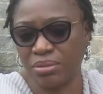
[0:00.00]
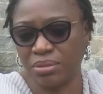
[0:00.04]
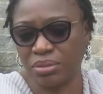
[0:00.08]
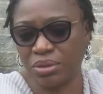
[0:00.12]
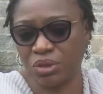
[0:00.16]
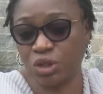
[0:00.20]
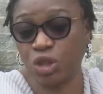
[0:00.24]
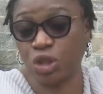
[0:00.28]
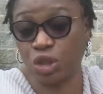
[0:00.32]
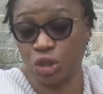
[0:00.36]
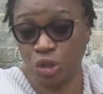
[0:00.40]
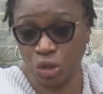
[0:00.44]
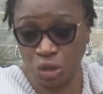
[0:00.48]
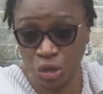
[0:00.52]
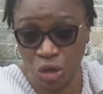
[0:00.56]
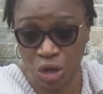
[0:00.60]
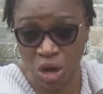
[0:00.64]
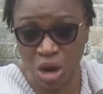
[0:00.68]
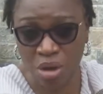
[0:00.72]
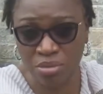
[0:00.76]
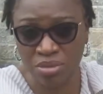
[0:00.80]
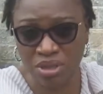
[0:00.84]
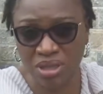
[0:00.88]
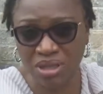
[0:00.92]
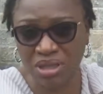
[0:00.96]
social
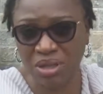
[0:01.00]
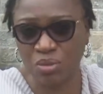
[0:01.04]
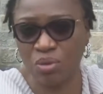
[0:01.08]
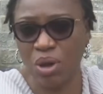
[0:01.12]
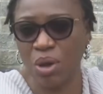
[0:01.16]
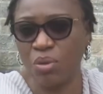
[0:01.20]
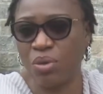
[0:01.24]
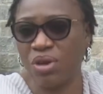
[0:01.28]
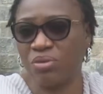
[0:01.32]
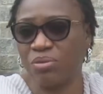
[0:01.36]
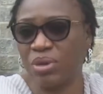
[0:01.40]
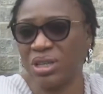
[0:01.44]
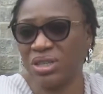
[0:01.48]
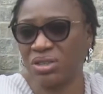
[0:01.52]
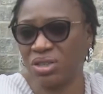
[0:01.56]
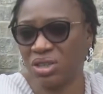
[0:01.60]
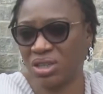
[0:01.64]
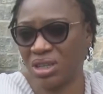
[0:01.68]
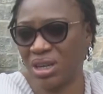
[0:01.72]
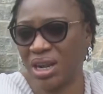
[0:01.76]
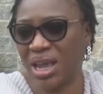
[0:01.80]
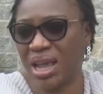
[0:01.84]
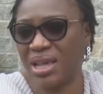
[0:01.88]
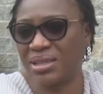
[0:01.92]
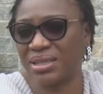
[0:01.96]
norms, the way we've been
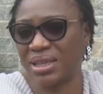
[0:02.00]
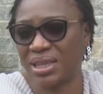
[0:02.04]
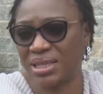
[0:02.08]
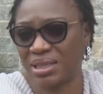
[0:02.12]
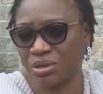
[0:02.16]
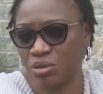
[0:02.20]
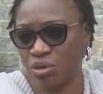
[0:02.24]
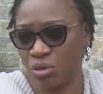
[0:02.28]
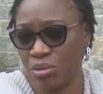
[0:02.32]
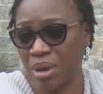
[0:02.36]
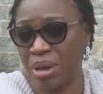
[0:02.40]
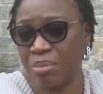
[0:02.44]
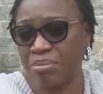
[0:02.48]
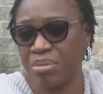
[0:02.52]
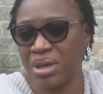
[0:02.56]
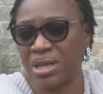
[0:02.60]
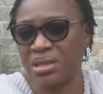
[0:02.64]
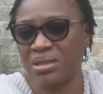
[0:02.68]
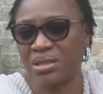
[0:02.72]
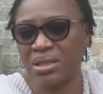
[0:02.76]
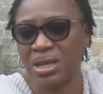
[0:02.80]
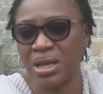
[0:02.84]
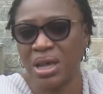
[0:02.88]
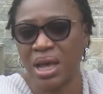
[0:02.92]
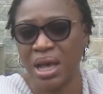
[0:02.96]
socialized as human
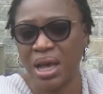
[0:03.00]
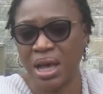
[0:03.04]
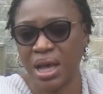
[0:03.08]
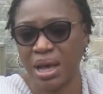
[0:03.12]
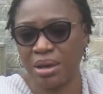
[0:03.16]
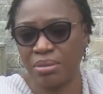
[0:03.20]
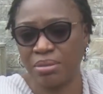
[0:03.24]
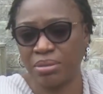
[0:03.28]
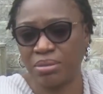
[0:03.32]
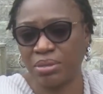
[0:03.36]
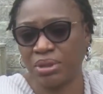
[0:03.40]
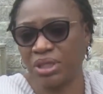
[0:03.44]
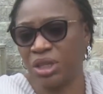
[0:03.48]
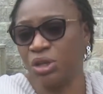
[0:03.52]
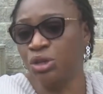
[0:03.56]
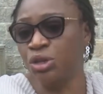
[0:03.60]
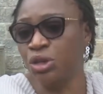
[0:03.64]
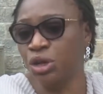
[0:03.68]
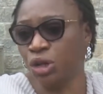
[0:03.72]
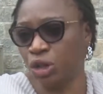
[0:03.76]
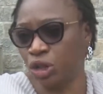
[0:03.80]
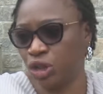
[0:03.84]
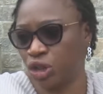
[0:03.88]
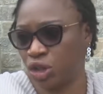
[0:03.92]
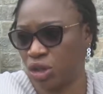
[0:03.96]
beings, the
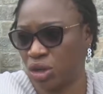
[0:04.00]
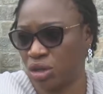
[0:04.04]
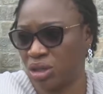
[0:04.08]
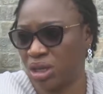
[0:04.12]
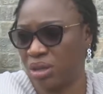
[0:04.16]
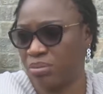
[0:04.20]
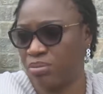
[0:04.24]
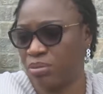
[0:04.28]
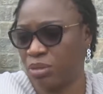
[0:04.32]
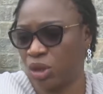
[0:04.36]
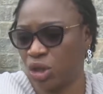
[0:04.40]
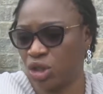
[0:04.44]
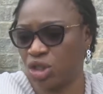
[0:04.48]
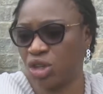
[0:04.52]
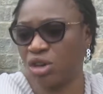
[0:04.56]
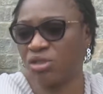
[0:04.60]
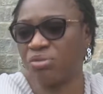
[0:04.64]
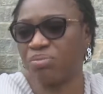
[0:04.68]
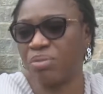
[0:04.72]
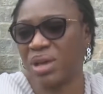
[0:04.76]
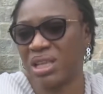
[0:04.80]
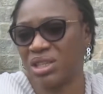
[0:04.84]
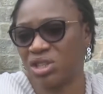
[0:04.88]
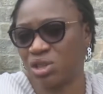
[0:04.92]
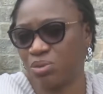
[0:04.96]
notion
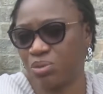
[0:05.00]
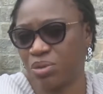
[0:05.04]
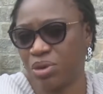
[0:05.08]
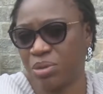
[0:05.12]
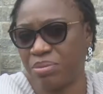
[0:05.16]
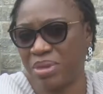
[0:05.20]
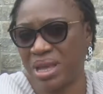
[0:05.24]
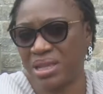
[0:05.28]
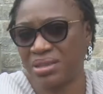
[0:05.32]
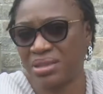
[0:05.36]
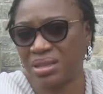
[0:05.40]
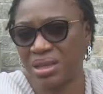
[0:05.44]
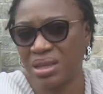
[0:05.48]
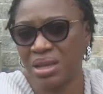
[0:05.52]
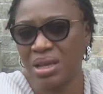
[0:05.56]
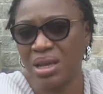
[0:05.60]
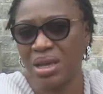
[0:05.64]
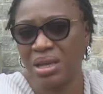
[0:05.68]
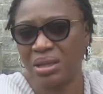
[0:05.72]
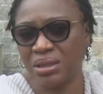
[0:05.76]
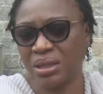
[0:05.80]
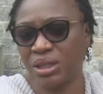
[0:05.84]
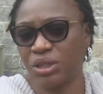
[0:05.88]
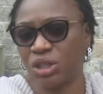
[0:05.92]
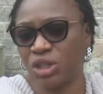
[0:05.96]
of male supremacy,
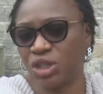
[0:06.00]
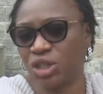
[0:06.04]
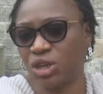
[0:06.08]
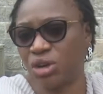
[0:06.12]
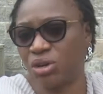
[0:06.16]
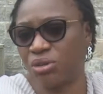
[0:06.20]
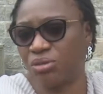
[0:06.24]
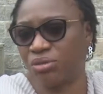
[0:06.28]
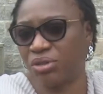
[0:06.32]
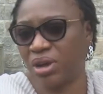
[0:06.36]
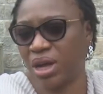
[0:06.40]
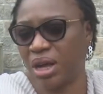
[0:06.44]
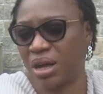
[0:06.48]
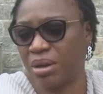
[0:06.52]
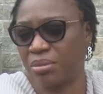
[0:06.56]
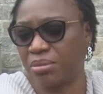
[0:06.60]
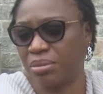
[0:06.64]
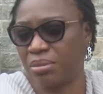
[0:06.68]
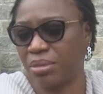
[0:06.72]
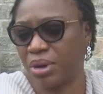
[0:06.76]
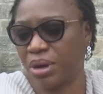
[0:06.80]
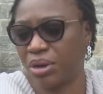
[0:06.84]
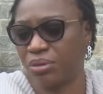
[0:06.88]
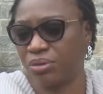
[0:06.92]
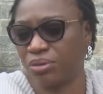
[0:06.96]
the notion of
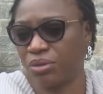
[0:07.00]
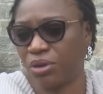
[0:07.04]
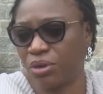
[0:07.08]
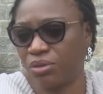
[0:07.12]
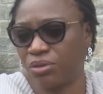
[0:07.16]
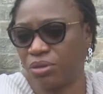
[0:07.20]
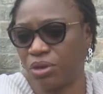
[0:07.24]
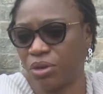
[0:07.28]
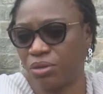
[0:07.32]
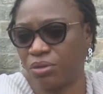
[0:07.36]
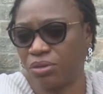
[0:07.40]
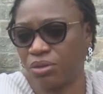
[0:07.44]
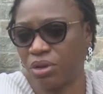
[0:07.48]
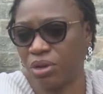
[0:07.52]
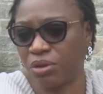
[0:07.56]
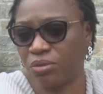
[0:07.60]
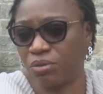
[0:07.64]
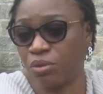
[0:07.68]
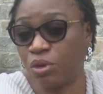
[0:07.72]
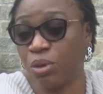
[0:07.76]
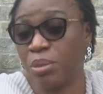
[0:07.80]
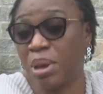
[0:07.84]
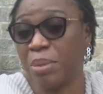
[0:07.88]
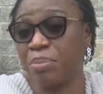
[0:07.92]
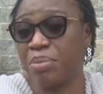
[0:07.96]

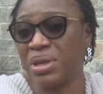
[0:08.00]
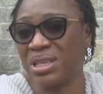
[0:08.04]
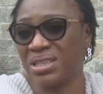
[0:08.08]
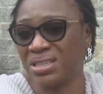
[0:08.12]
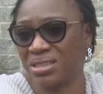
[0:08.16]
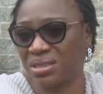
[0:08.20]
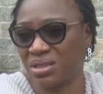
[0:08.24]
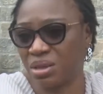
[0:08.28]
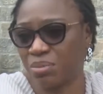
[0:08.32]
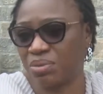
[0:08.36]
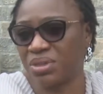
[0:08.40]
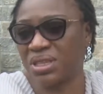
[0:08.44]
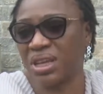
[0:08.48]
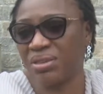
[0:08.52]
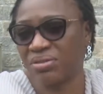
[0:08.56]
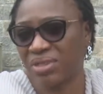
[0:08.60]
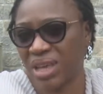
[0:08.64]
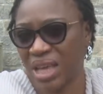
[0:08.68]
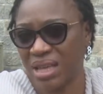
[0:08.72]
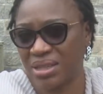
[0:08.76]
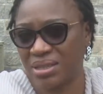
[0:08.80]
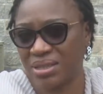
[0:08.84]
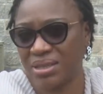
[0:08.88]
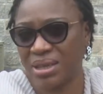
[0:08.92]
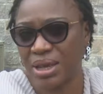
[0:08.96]
women being
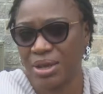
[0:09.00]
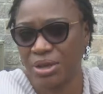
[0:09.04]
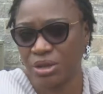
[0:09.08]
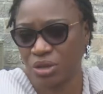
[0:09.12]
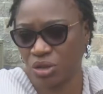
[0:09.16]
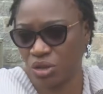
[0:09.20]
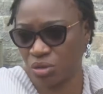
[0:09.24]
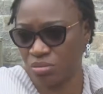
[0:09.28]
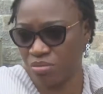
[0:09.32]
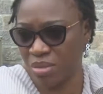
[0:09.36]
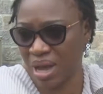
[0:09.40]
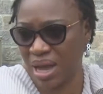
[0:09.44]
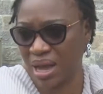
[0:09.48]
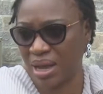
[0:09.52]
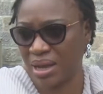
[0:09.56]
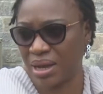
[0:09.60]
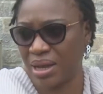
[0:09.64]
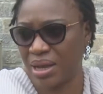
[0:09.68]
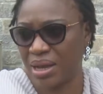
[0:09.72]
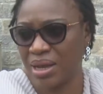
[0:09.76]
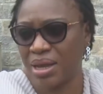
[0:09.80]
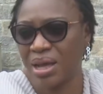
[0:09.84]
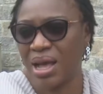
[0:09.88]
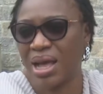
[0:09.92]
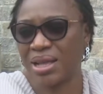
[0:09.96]
subservient to men.
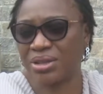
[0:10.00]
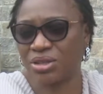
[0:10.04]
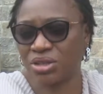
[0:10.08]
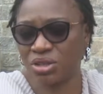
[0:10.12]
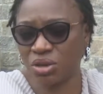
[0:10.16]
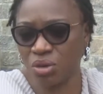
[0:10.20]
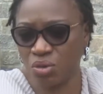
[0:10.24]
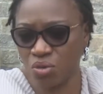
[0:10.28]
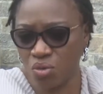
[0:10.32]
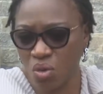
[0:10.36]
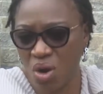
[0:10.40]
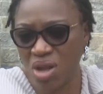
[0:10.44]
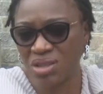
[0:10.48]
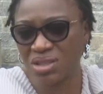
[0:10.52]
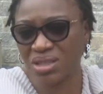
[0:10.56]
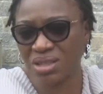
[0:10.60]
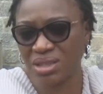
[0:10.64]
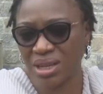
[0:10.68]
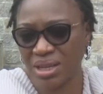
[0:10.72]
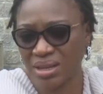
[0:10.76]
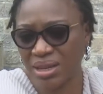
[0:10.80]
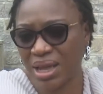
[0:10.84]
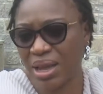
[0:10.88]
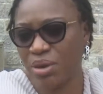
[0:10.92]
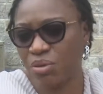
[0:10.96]
And so what
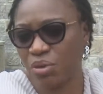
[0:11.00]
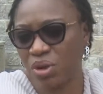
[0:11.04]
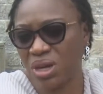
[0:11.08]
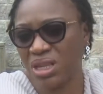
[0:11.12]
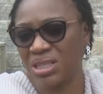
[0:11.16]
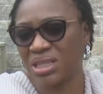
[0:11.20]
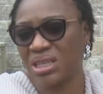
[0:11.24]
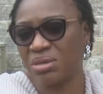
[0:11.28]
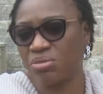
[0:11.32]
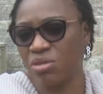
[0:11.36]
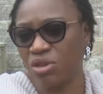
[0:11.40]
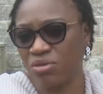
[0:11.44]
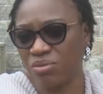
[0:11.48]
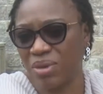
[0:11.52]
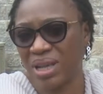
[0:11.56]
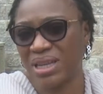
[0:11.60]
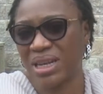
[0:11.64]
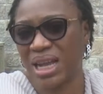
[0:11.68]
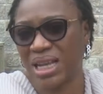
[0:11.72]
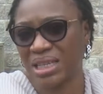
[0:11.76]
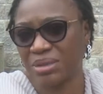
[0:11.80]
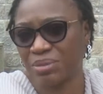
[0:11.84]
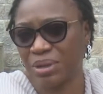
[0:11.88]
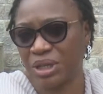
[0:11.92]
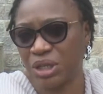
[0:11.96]
gender equality movement
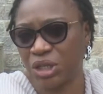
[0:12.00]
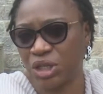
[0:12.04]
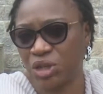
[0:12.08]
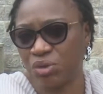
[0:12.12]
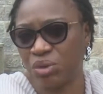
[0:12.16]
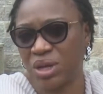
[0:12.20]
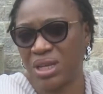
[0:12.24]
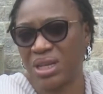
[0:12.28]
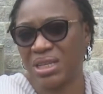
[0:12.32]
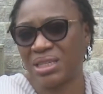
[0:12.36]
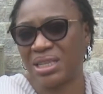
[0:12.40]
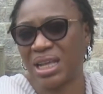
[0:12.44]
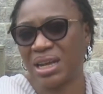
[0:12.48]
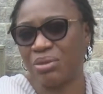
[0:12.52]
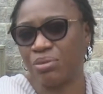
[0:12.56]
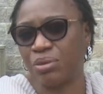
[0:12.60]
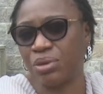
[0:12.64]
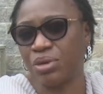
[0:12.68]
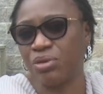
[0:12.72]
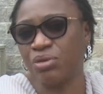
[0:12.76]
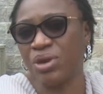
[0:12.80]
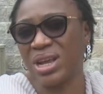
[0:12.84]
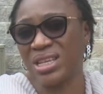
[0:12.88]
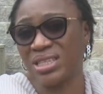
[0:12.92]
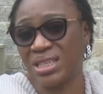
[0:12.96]
has been doing is that we've
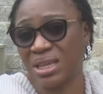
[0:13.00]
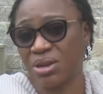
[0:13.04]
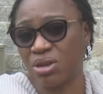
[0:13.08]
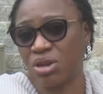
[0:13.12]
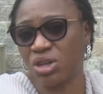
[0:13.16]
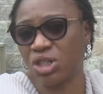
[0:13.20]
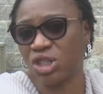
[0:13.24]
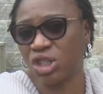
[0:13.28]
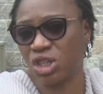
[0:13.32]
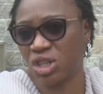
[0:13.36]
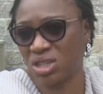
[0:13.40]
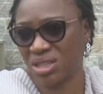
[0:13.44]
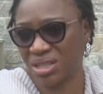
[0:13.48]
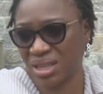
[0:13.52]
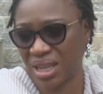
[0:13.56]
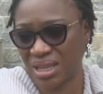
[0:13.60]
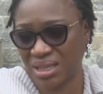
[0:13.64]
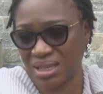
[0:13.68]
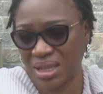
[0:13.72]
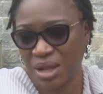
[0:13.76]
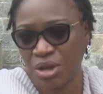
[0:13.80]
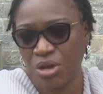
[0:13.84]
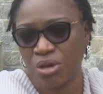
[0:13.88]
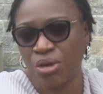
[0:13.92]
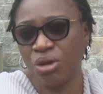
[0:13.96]
been raising
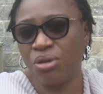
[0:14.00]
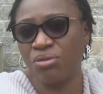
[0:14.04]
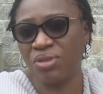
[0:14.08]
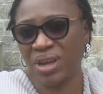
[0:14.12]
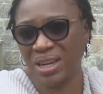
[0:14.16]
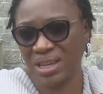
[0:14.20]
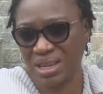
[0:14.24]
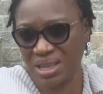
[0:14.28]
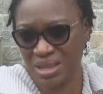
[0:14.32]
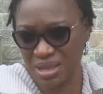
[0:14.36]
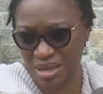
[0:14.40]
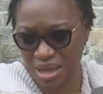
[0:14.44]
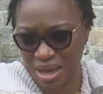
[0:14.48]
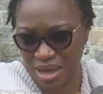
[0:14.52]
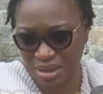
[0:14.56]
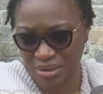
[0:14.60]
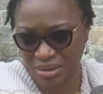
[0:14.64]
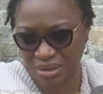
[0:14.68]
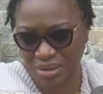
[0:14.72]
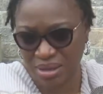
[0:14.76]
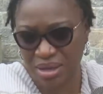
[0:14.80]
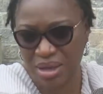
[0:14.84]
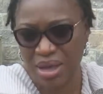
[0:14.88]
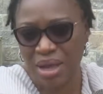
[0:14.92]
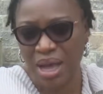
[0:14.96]
consciousness over the
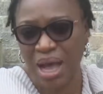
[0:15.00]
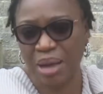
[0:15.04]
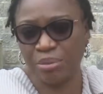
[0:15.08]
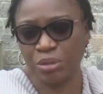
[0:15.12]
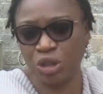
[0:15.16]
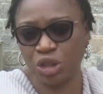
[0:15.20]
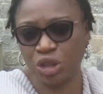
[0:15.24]
years. I'm